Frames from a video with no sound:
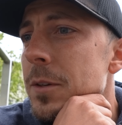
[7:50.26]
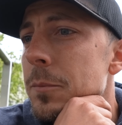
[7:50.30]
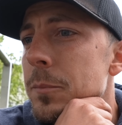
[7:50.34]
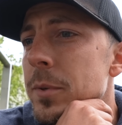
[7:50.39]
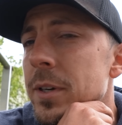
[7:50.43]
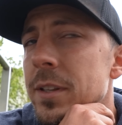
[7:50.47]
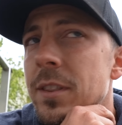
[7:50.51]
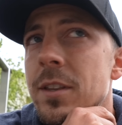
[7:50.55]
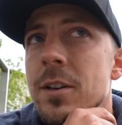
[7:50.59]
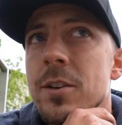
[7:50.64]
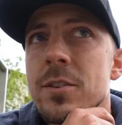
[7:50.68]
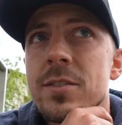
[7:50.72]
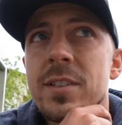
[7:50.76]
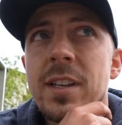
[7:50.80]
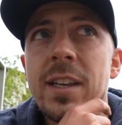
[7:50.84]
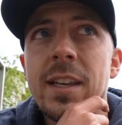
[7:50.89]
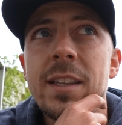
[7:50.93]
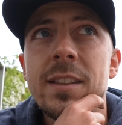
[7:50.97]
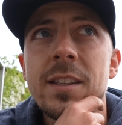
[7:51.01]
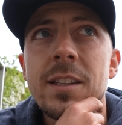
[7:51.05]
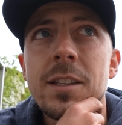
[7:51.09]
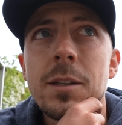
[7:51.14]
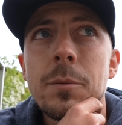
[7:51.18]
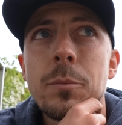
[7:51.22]
But they're
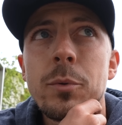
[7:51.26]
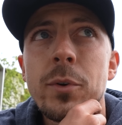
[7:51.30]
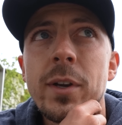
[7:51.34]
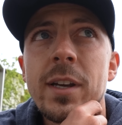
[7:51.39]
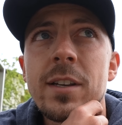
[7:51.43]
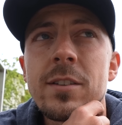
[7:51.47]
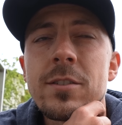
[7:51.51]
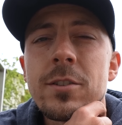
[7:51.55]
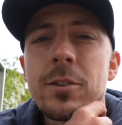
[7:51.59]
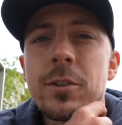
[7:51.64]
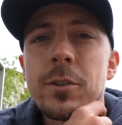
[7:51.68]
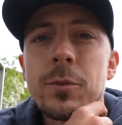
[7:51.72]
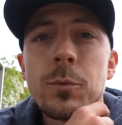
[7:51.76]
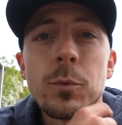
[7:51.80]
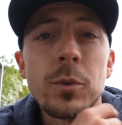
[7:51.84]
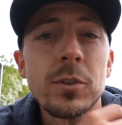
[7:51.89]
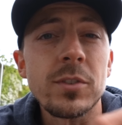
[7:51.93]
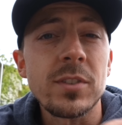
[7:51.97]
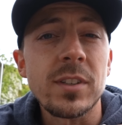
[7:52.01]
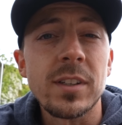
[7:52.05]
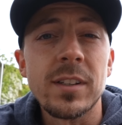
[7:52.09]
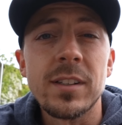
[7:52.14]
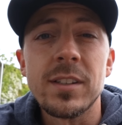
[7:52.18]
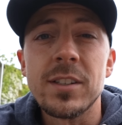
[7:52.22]
saying that the brakes are in
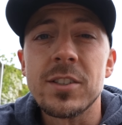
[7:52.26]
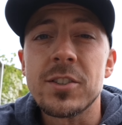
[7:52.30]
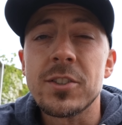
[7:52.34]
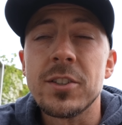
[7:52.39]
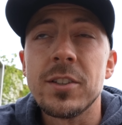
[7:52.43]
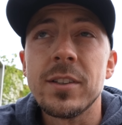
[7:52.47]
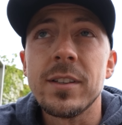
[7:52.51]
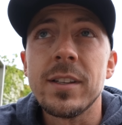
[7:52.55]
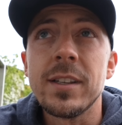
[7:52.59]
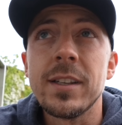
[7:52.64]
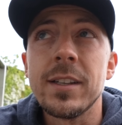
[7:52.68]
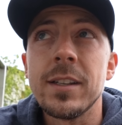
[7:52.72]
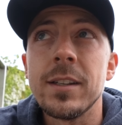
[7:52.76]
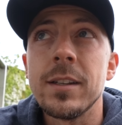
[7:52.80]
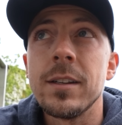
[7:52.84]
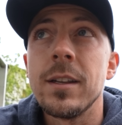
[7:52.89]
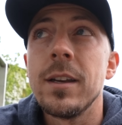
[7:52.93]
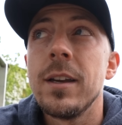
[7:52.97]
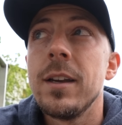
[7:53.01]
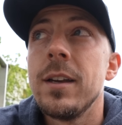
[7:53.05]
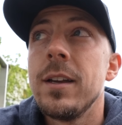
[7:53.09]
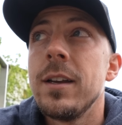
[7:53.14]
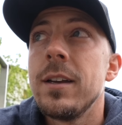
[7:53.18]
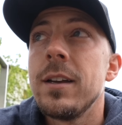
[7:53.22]
worse condition than
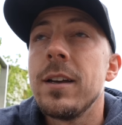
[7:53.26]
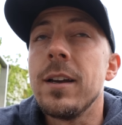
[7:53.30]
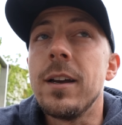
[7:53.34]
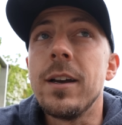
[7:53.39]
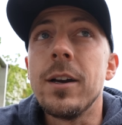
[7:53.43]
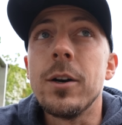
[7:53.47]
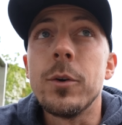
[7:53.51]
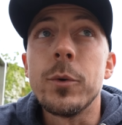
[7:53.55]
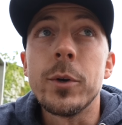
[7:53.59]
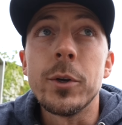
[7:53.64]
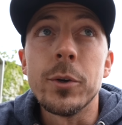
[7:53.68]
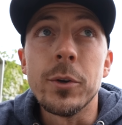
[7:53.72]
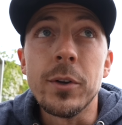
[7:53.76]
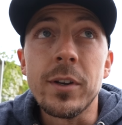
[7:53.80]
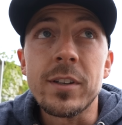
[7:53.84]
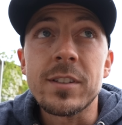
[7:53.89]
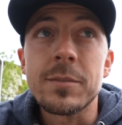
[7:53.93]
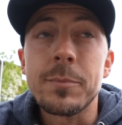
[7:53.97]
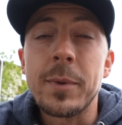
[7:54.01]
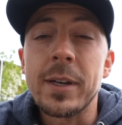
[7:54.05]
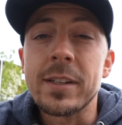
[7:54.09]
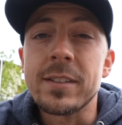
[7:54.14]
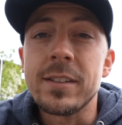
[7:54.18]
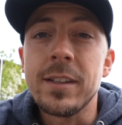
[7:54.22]
we were
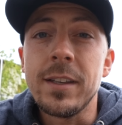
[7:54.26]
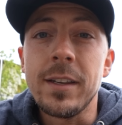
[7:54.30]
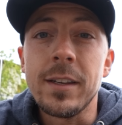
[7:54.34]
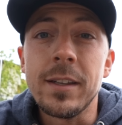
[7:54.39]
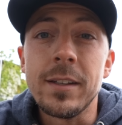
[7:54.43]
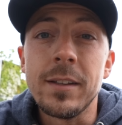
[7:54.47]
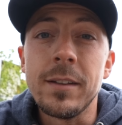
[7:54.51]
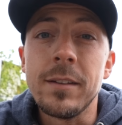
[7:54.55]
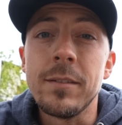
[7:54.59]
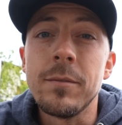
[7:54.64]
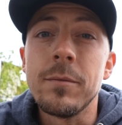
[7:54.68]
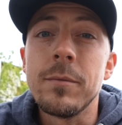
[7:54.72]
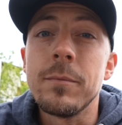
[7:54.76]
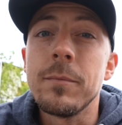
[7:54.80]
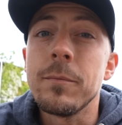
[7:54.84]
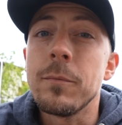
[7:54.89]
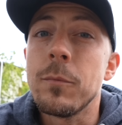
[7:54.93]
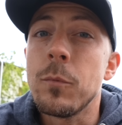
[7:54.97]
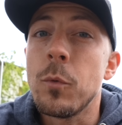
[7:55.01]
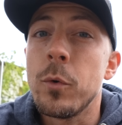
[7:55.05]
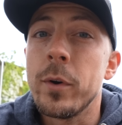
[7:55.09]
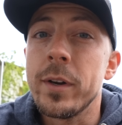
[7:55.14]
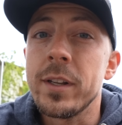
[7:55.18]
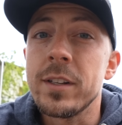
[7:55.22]
expecting, and
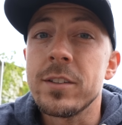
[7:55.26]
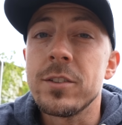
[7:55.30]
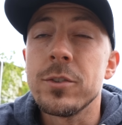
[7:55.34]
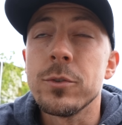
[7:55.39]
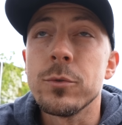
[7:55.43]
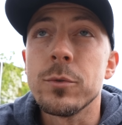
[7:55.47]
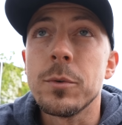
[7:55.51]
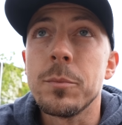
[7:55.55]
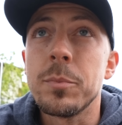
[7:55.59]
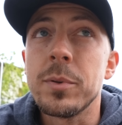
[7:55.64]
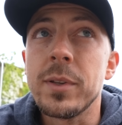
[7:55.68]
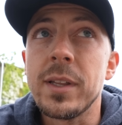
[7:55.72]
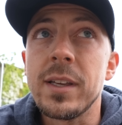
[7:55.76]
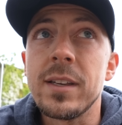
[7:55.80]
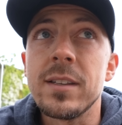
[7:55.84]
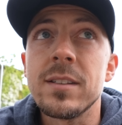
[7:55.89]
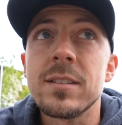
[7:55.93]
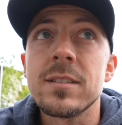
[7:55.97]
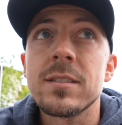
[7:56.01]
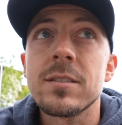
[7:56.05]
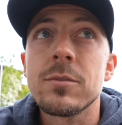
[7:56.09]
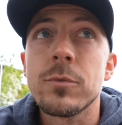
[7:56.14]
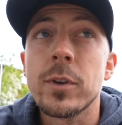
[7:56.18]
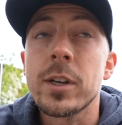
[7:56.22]
wanting to
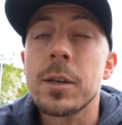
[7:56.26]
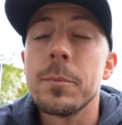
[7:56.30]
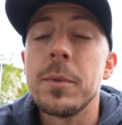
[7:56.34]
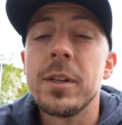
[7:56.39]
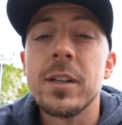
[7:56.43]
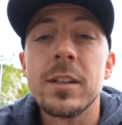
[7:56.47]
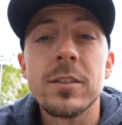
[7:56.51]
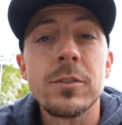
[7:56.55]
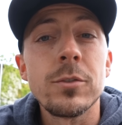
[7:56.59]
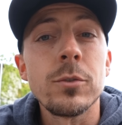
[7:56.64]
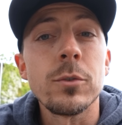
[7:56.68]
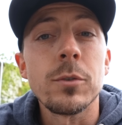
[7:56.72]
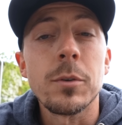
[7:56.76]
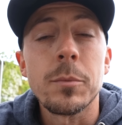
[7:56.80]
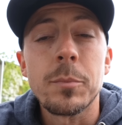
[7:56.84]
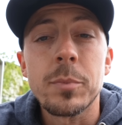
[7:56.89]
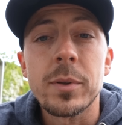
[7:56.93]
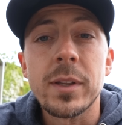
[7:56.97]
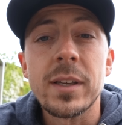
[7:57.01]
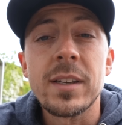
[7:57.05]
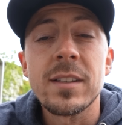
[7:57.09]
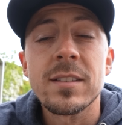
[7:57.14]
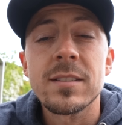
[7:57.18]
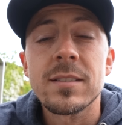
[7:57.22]
replace, recommending to
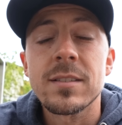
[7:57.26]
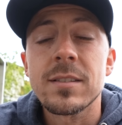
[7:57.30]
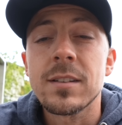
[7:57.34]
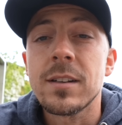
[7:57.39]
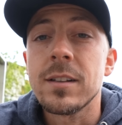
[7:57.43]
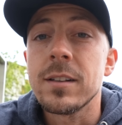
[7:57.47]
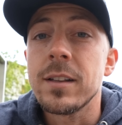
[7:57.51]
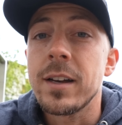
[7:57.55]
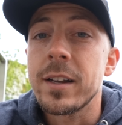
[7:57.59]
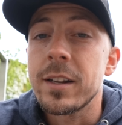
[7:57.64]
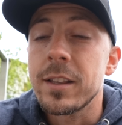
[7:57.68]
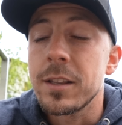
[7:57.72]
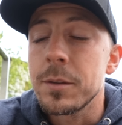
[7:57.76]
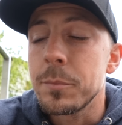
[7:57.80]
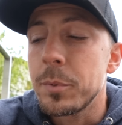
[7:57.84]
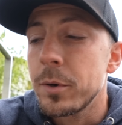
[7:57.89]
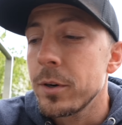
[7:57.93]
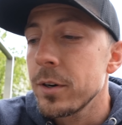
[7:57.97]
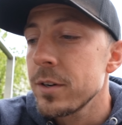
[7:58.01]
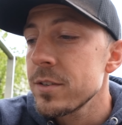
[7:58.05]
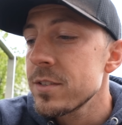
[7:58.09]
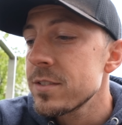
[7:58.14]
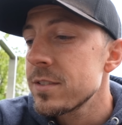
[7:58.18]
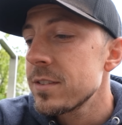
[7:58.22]
replace a lot of the
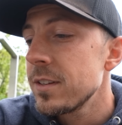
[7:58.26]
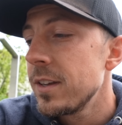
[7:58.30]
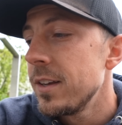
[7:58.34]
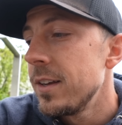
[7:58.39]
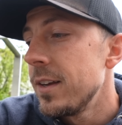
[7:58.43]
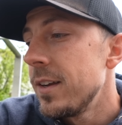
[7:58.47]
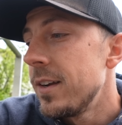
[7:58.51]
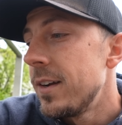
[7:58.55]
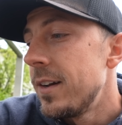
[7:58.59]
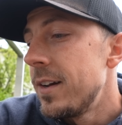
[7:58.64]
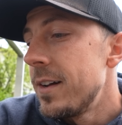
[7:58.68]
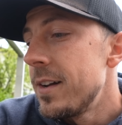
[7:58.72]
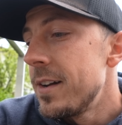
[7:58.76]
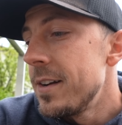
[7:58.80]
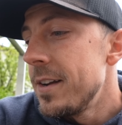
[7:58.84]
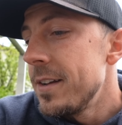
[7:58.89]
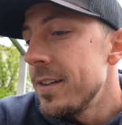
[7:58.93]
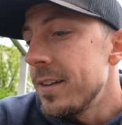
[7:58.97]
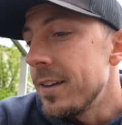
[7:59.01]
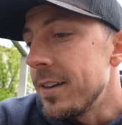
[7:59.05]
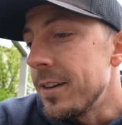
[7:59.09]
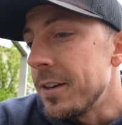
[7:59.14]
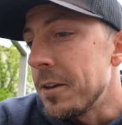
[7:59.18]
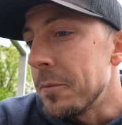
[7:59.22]
parts.
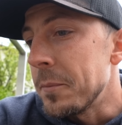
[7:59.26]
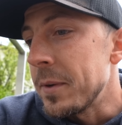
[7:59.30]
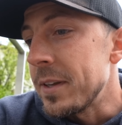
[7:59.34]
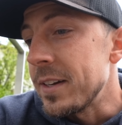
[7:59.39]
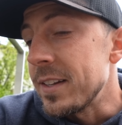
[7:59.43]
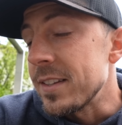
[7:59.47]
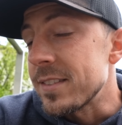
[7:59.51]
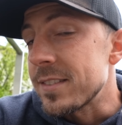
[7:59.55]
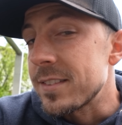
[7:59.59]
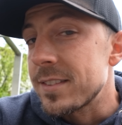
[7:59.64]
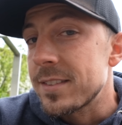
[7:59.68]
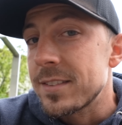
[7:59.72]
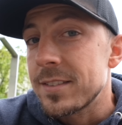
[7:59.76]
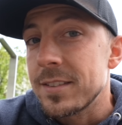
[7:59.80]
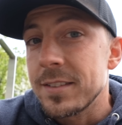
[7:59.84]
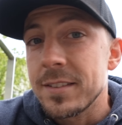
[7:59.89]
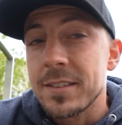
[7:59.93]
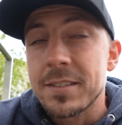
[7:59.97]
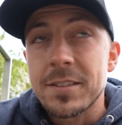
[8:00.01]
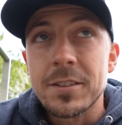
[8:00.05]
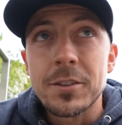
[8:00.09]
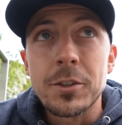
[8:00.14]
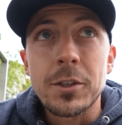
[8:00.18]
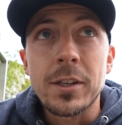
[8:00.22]
And it's
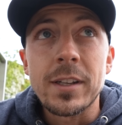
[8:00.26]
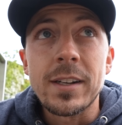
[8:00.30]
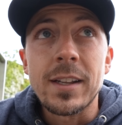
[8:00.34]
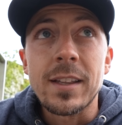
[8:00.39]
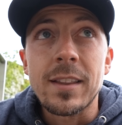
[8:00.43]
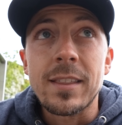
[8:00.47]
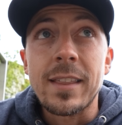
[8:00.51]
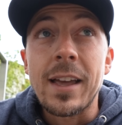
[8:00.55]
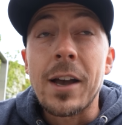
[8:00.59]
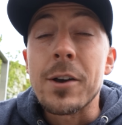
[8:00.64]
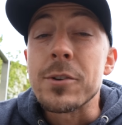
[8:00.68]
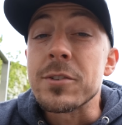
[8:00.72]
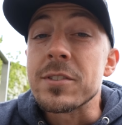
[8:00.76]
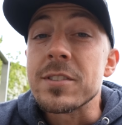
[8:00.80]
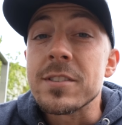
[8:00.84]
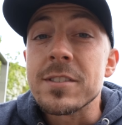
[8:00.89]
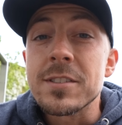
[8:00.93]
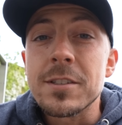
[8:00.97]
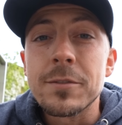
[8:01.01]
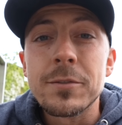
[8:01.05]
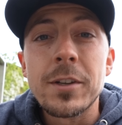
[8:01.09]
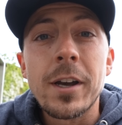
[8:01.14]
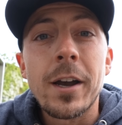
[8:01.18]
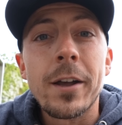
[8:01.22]
looking at
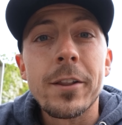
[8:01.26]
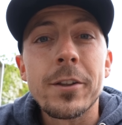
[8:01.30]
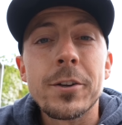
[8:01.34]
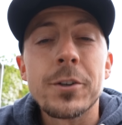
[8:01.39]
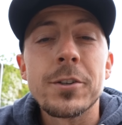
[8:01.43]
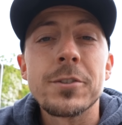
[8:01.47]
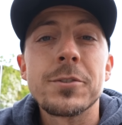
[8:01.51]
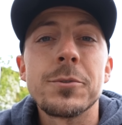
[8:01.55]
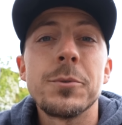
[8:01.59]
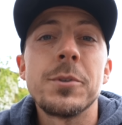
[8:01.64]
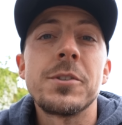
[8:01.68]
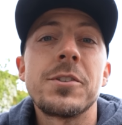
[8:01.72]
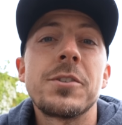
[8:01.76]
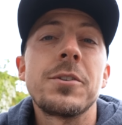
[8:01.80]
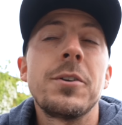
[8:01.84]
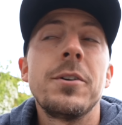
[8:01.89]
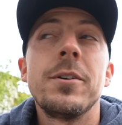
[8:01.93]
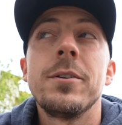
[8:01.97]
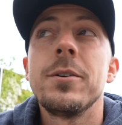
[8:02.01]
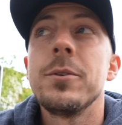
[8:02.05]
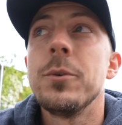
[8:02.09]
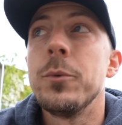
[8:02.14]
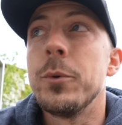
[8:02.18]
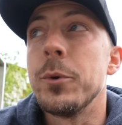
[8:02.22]
thousands of dollars, which
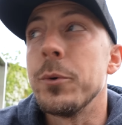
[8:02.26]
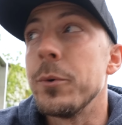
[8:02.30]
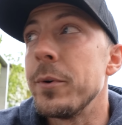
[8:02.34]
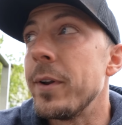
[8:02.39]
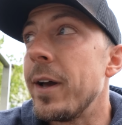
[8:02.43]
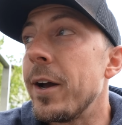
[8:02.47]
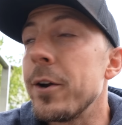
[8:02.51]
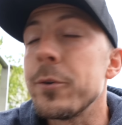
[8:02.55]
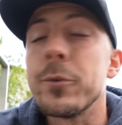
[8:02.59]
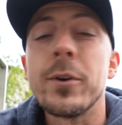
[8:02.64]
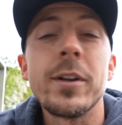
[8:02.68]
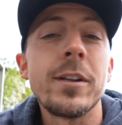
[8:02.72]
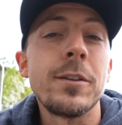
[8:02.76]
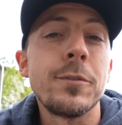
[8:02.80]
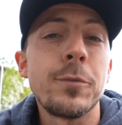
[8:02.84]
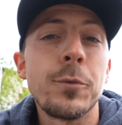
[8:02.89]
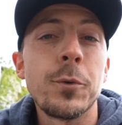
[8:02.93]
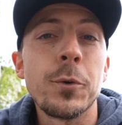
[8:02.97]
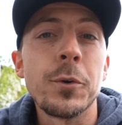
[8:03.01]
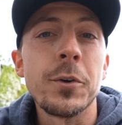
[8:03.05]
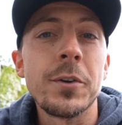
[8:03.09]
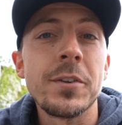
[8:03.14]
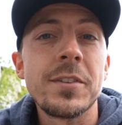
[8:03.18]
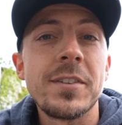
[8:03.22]
we were not ready
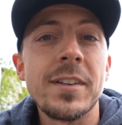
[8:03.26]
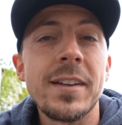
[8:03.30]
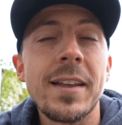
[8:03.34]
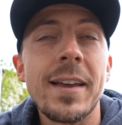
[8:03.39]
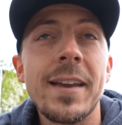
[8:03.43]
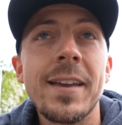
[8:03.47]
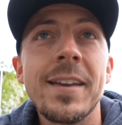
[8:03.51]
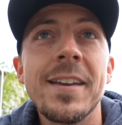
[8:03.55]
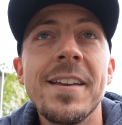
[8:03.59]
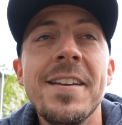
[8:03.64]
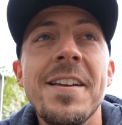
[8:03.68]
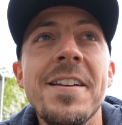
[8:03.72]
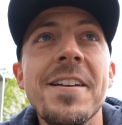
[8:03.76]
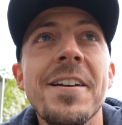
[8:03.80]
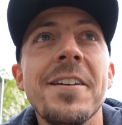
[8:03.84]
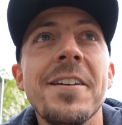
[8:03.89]
for today.